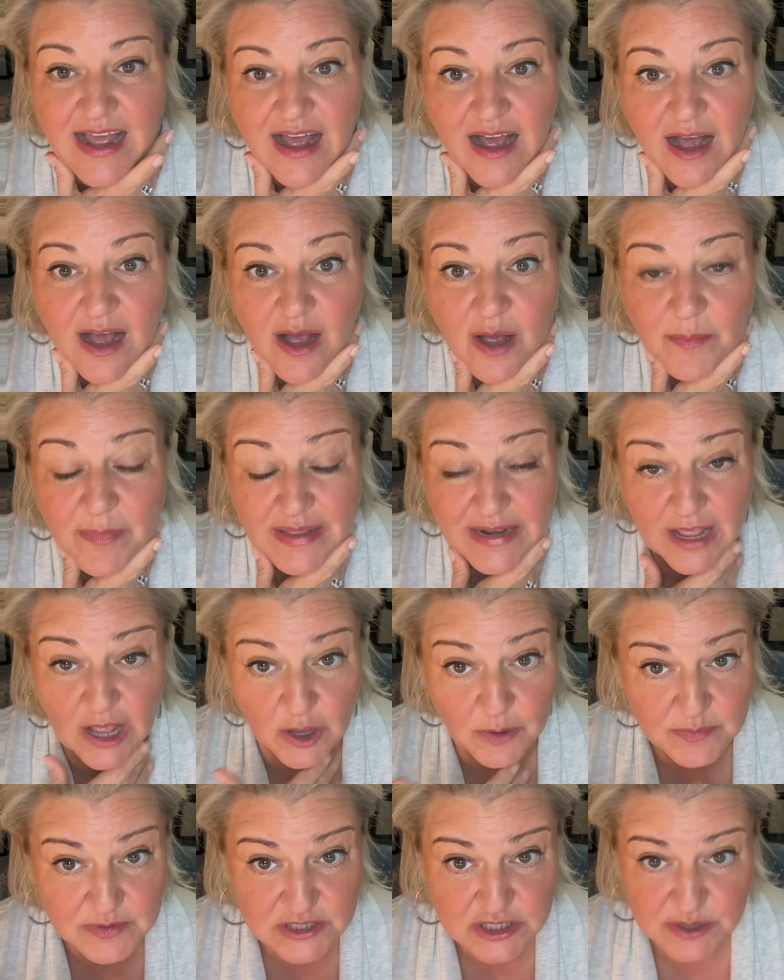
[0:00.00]
It
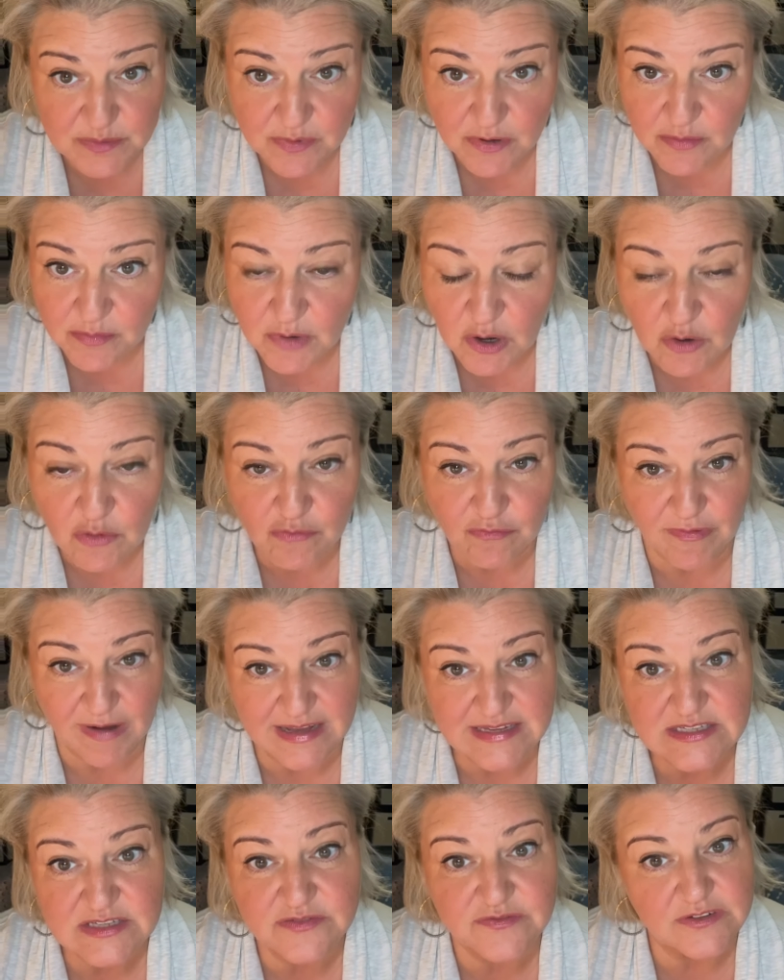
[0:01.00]
helps to promote
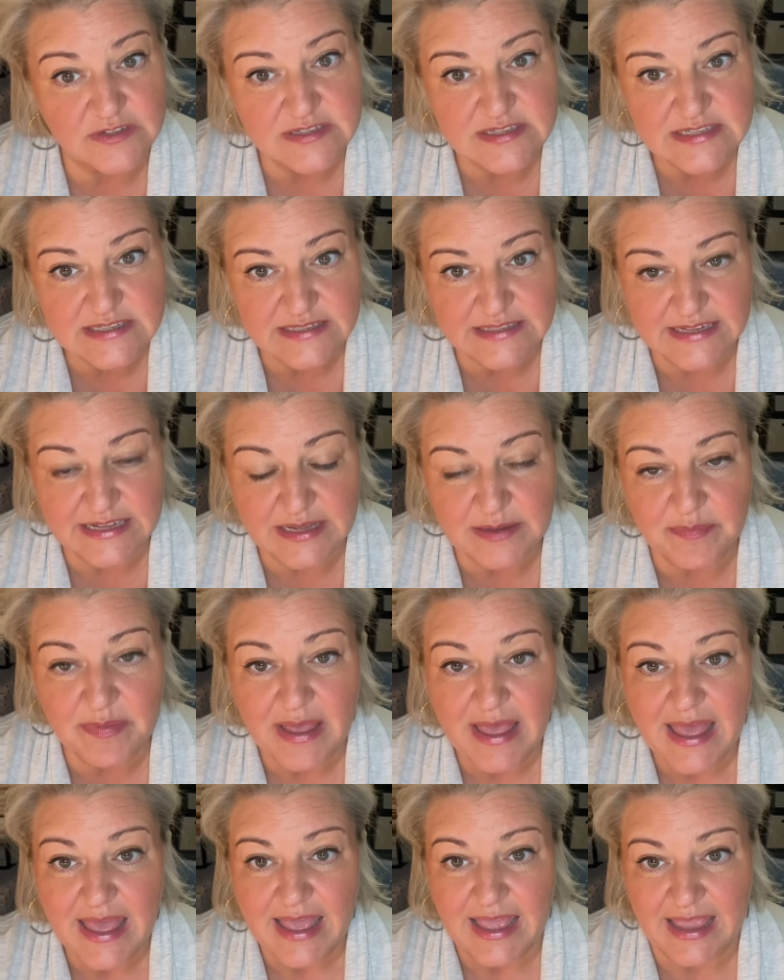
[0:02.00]
restful sleep
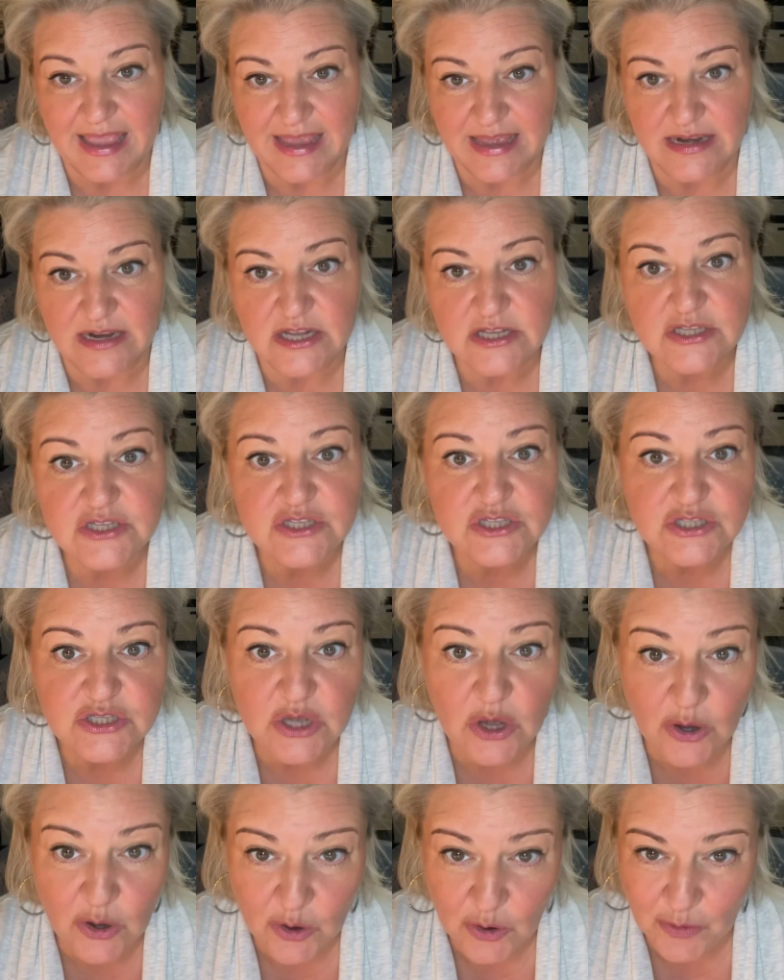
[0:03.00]
and
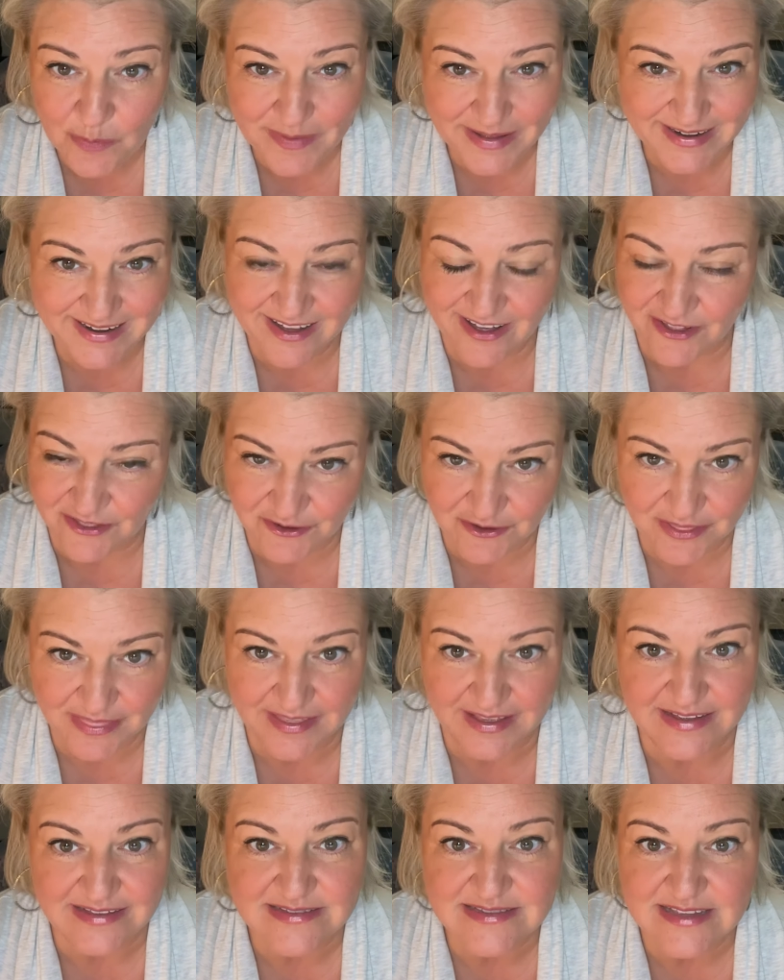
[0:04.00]
so many other
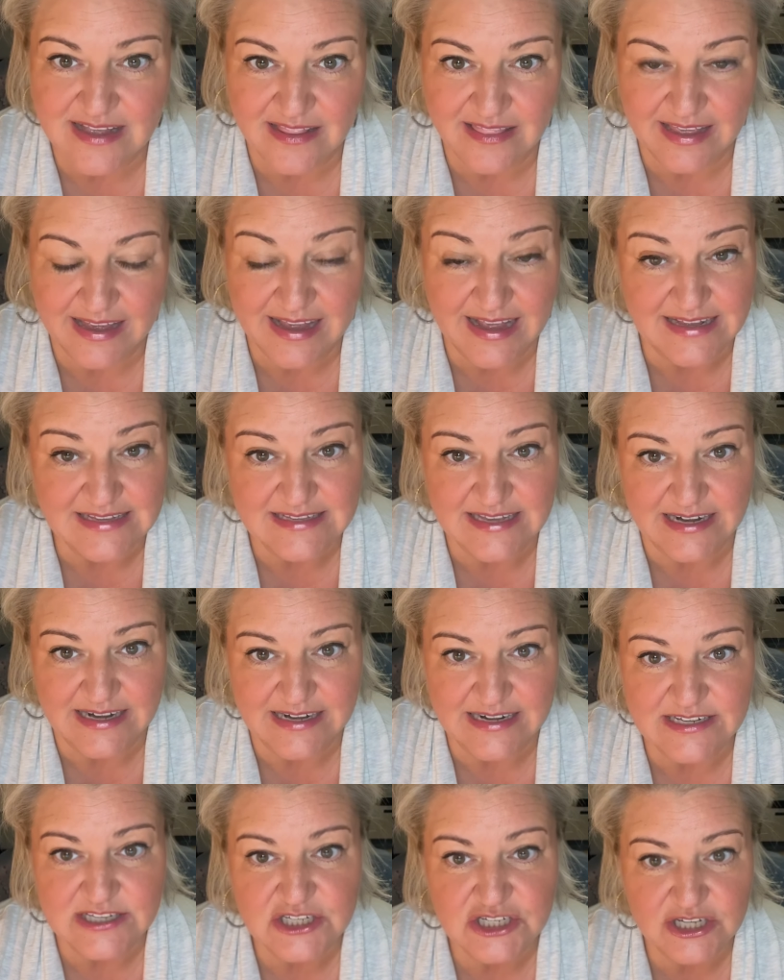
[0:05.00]
things. Like I said, it
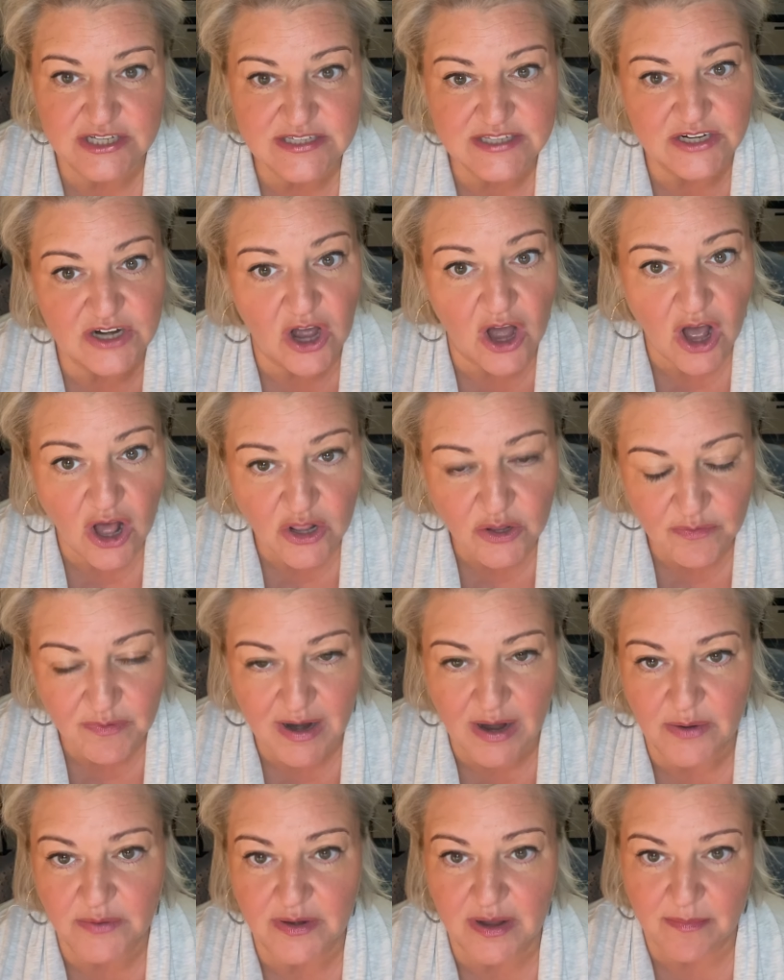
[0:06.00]
is just an
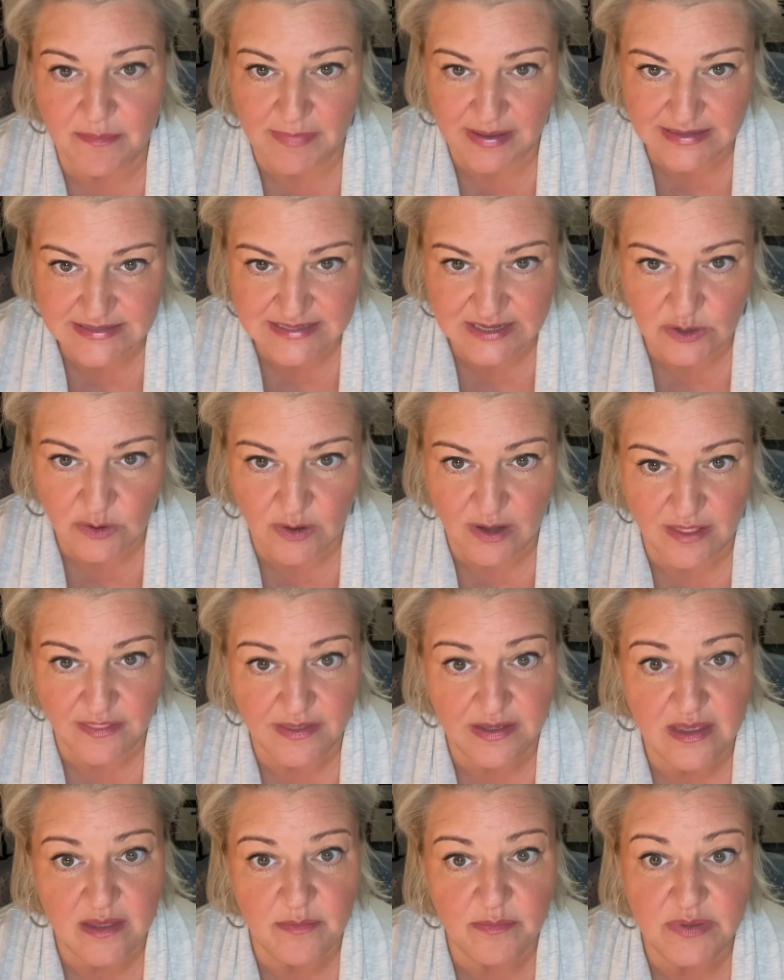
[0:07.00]
all-around amazing oil that
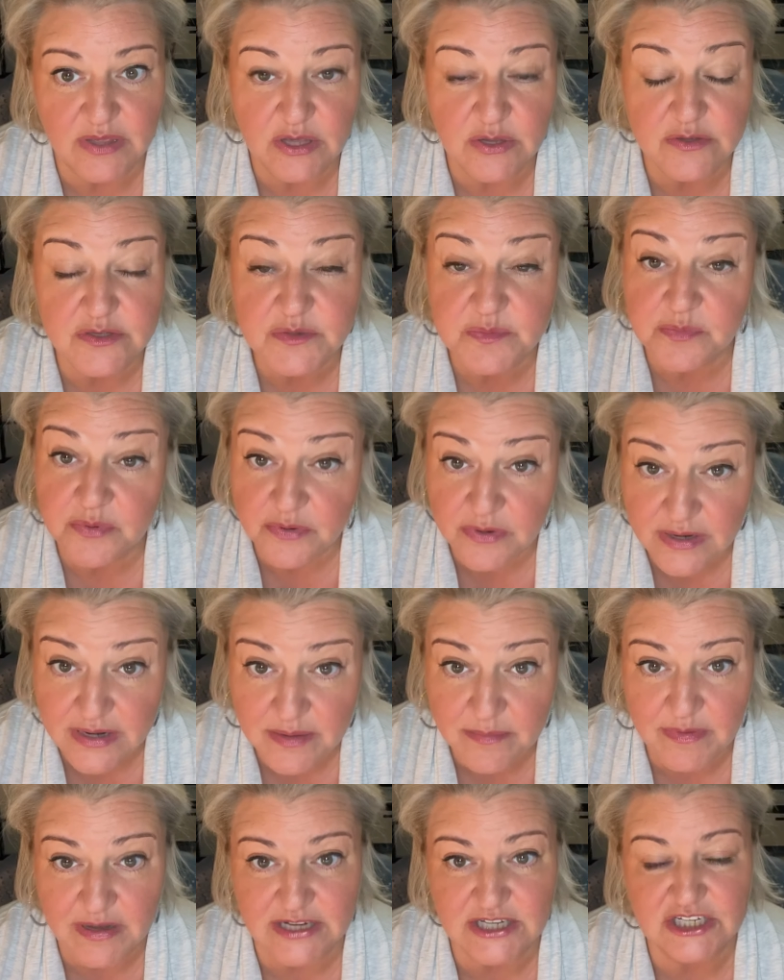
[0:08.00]
can be used pretty
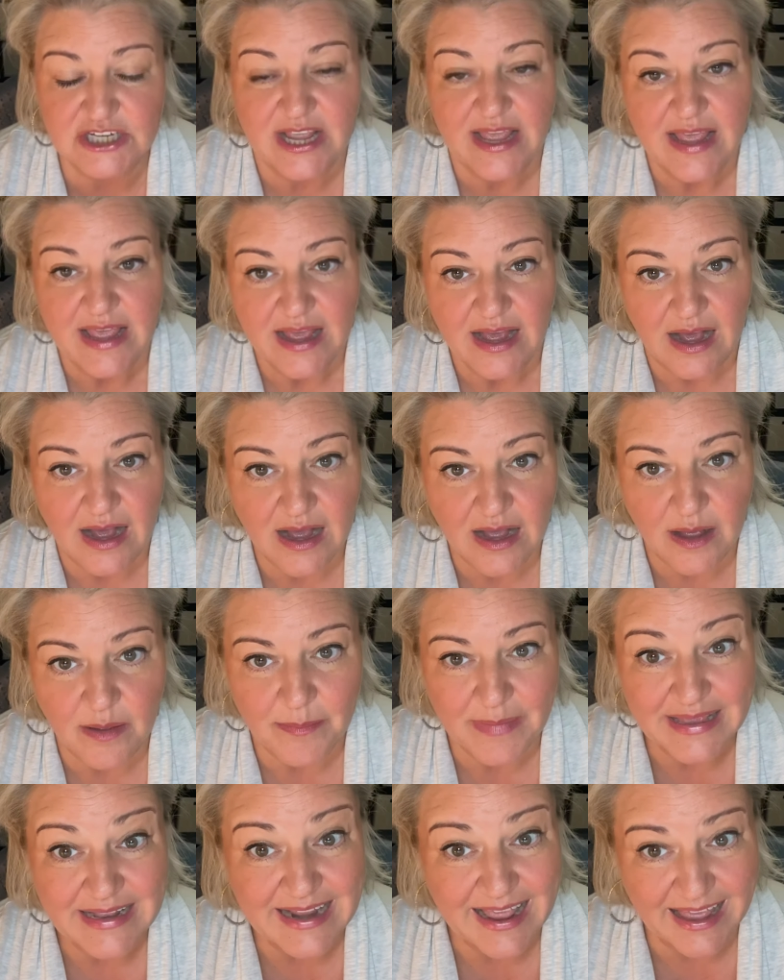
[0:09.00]
much
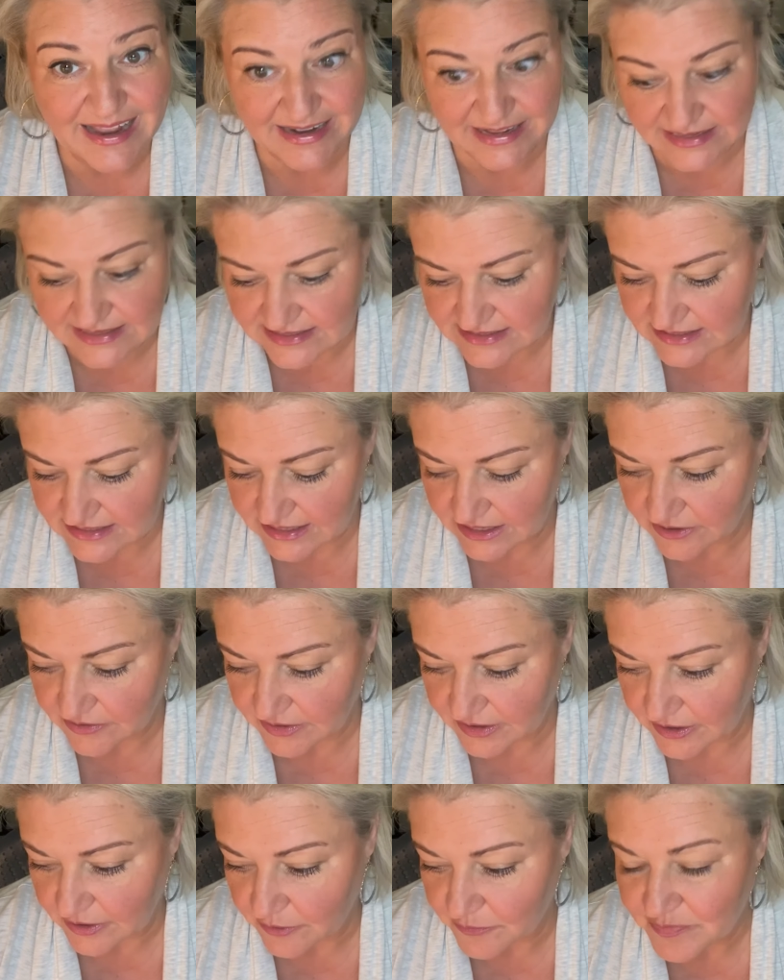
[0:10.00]
in any
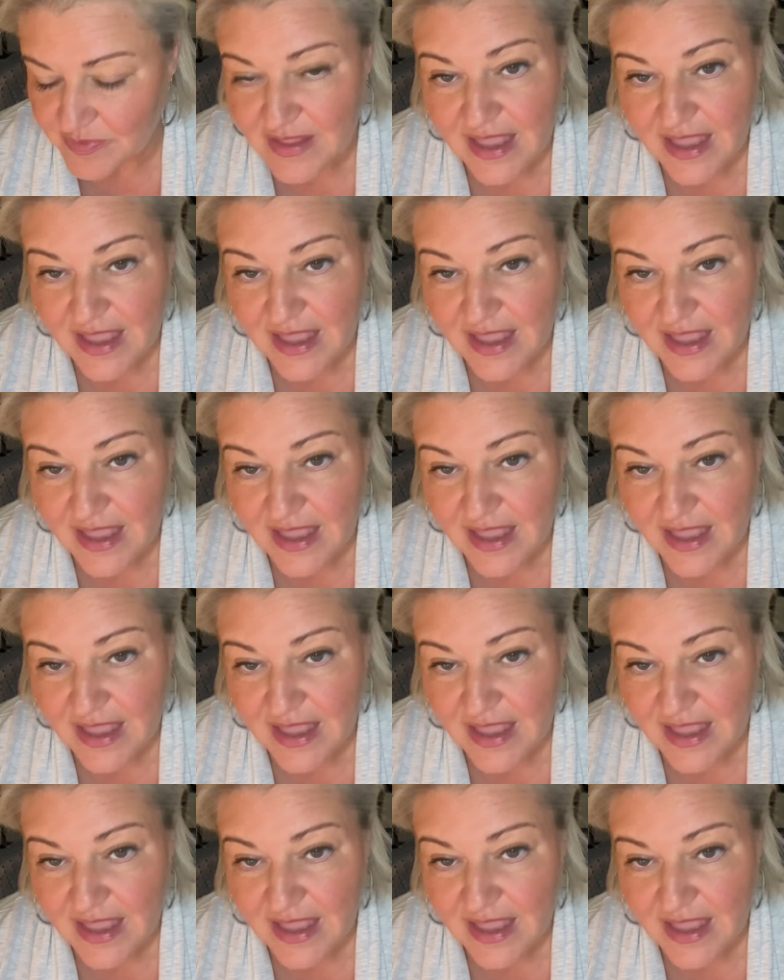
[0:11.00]
scenario.